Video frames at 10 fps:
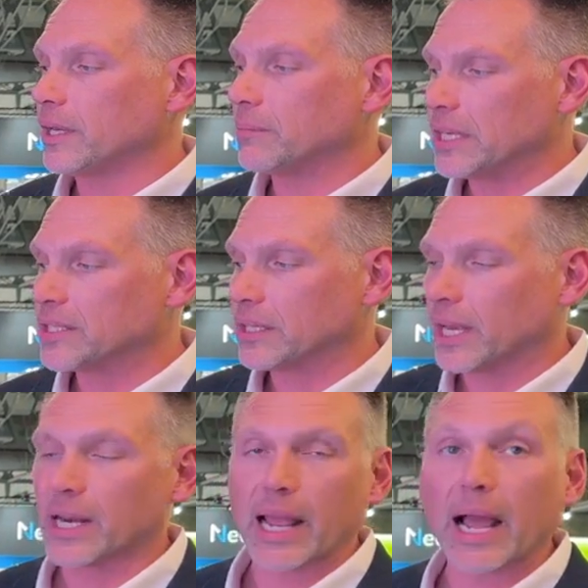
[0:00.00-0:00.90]
it meets a
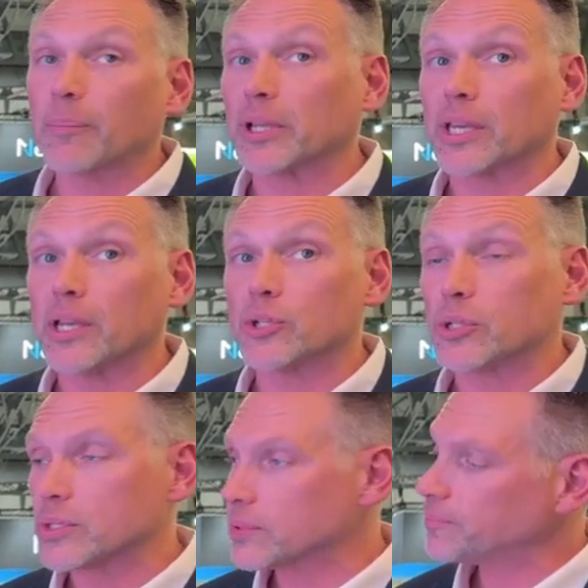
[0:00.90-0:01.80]
lot of
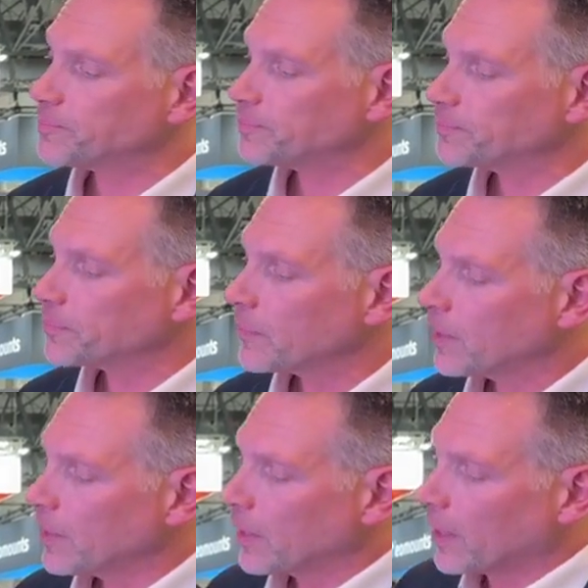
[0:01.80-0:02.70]
applications.
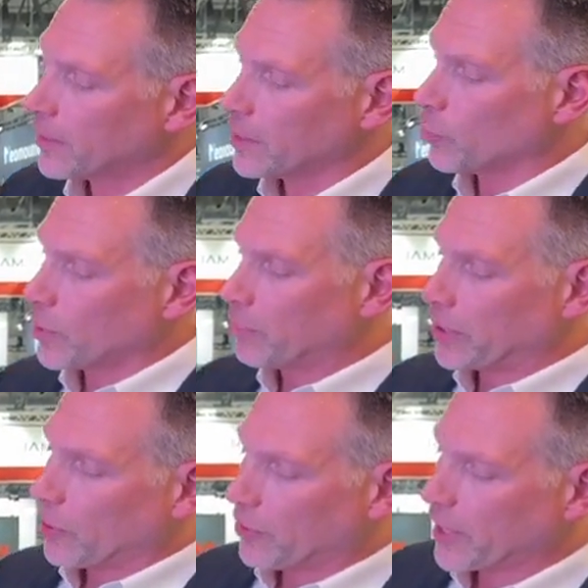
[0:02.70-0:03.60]
And then the one
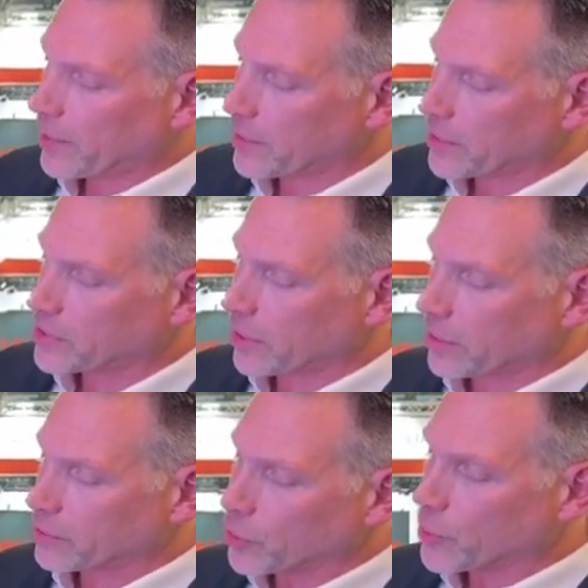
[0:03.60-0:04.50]
below that is
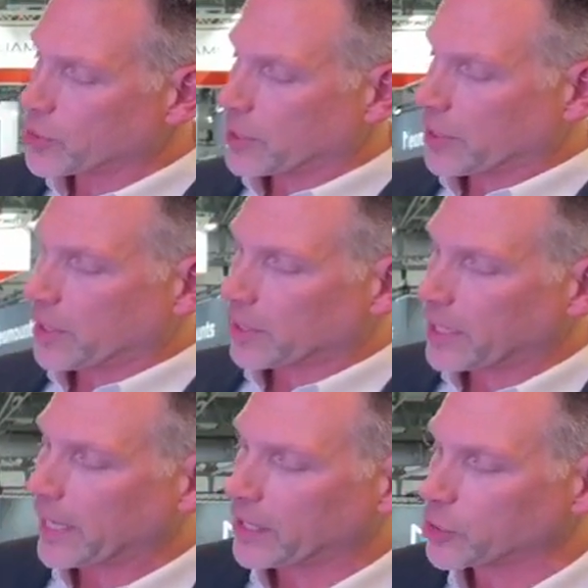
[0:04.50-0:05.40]
our newest
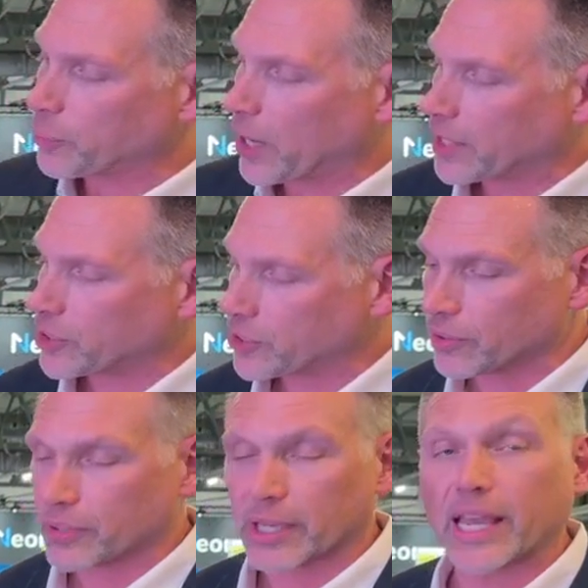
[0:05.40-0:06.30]
Catalyst
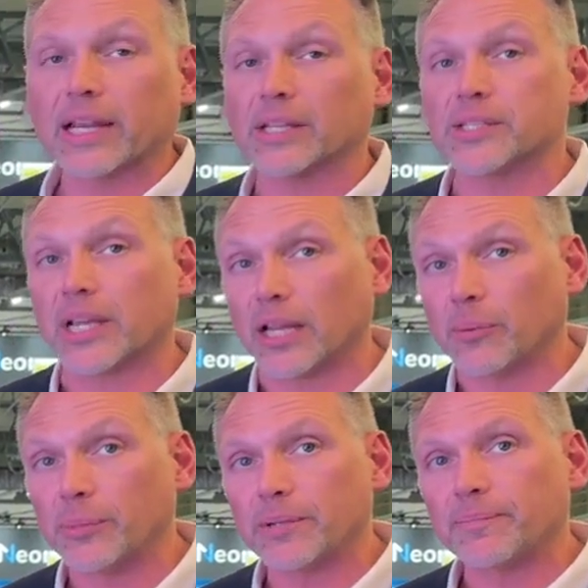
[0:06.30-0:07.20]
processor, the Catalyst
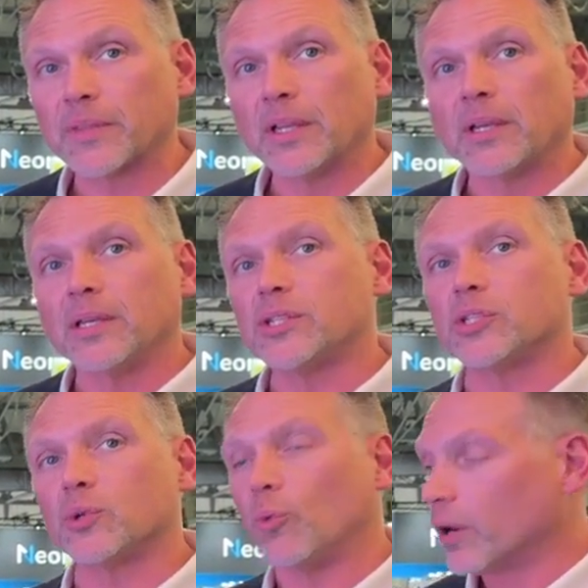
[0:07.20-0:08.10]
Element. This
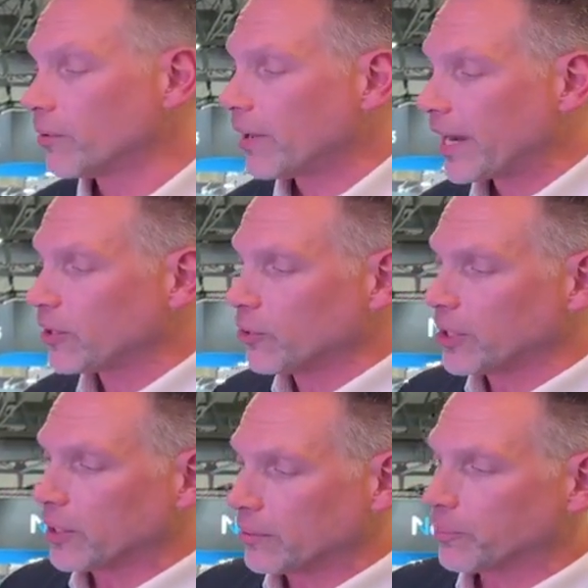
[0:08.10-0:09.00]
is a one rack
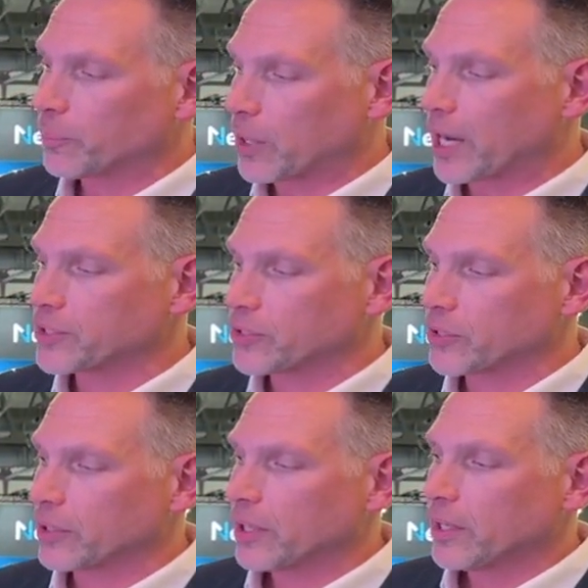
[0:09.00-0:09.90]
unit
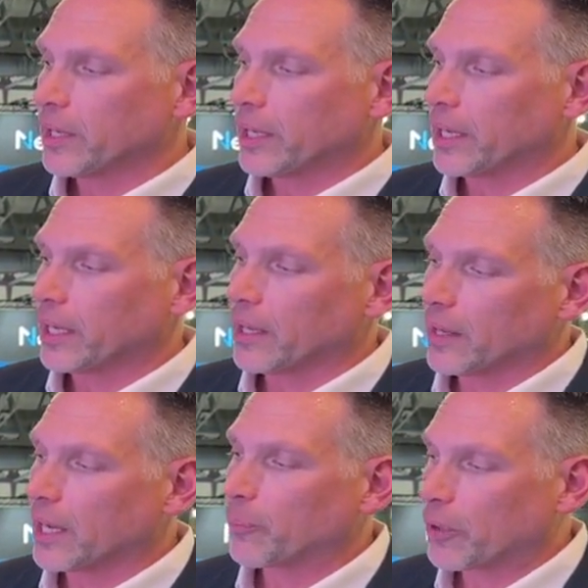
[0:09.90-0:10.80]
processor, and
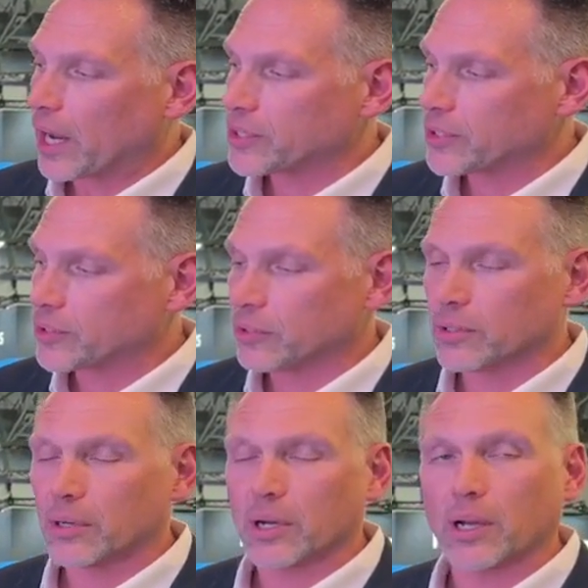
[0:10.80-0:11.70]
that
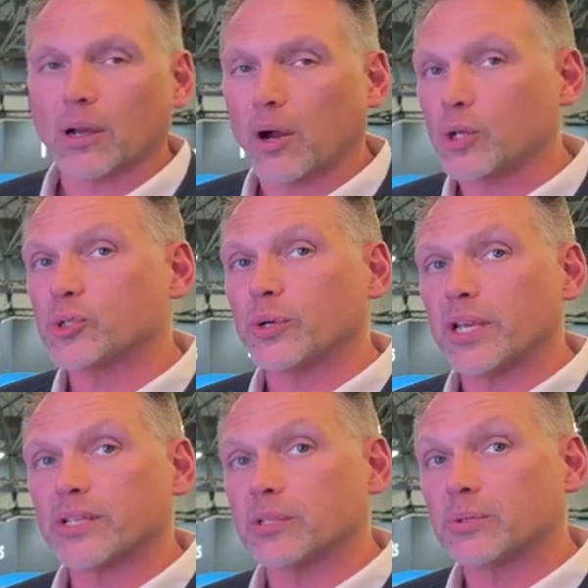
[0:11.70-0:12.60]
processor also
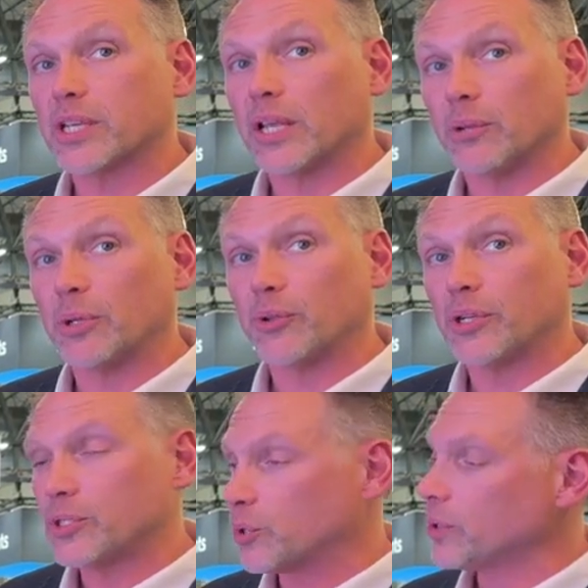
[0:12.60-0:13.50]
has some
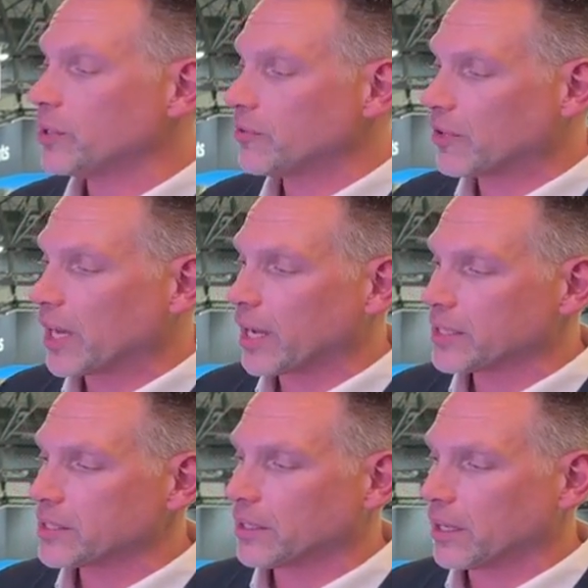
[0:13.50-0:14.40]
scalability to it. You've
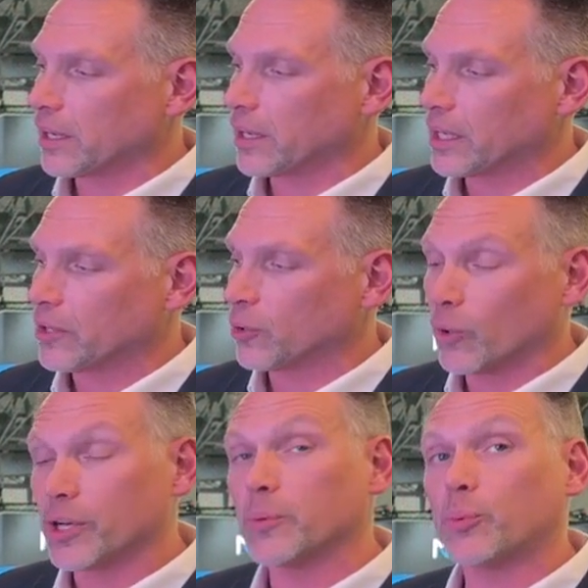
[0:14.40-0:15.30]
got either
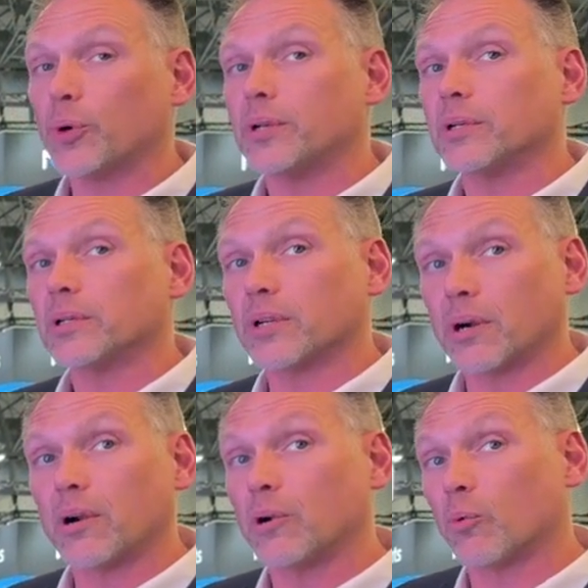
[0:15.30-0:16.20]
one input
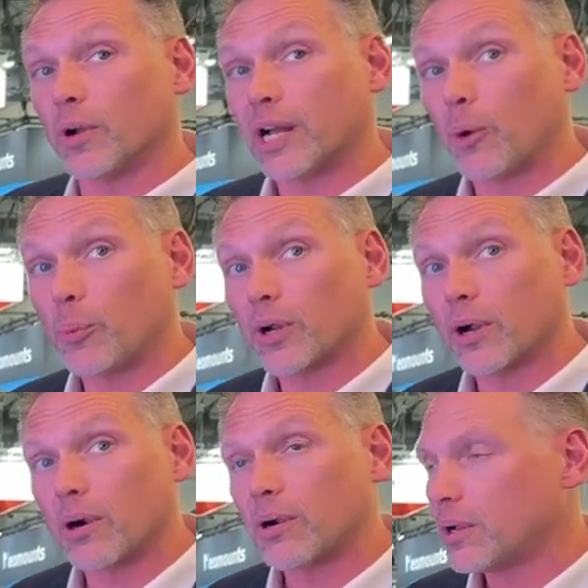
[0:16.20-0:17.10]
card or one output
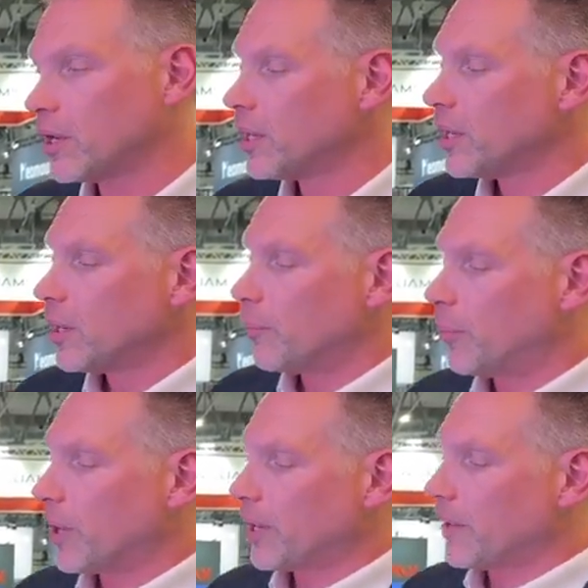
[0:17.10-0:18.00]
card,
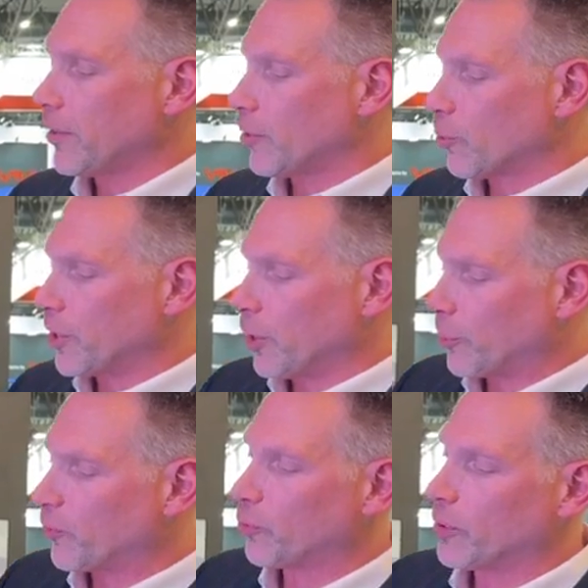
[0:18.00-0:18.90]
but the real
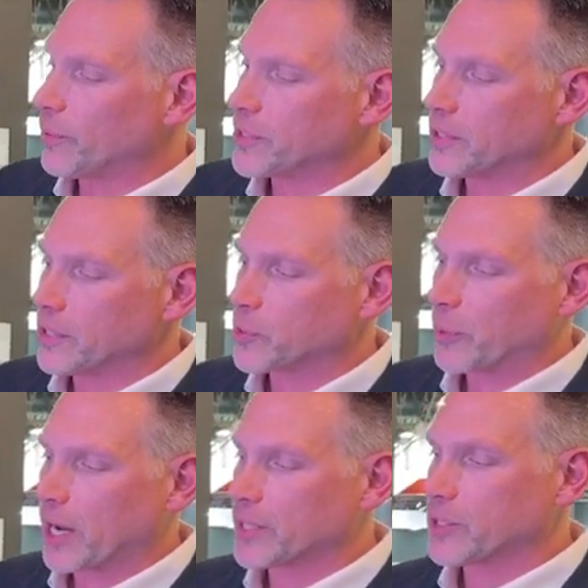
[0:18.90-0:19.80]
performance in this
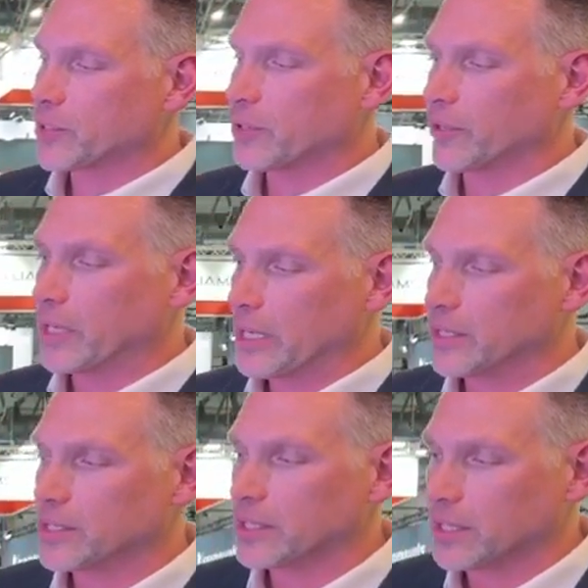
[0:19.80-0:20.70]
processor
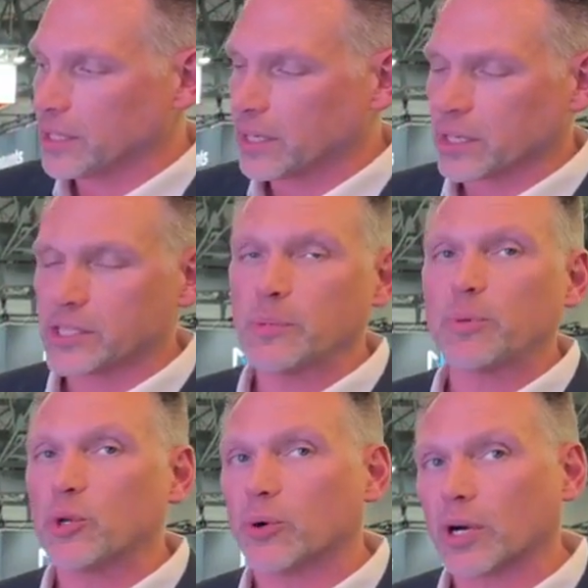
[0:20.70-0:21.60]
is the
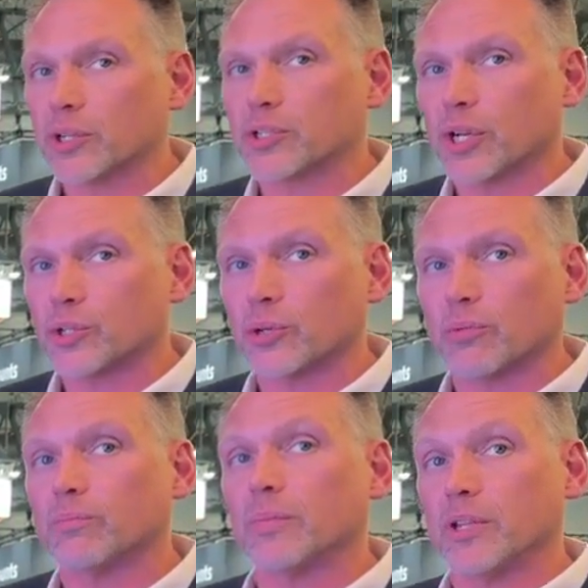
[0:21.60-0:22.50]
CPU
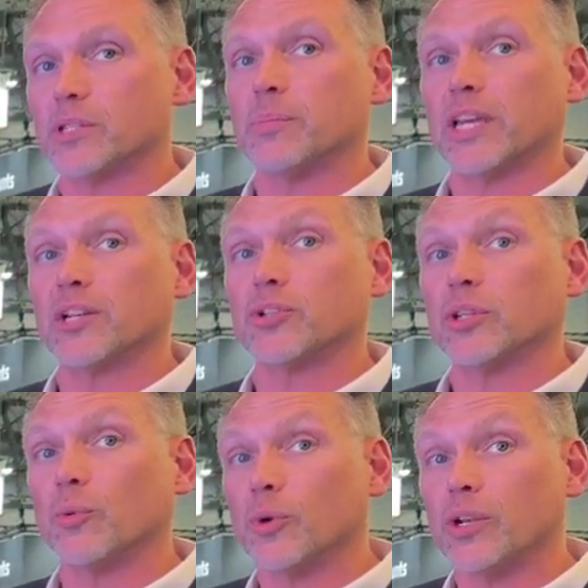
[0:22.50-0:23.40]
architecture that's
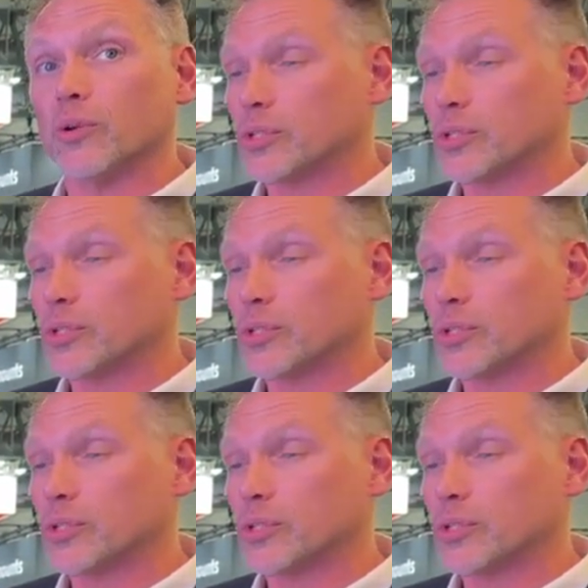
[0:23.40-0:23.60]
managing the Windows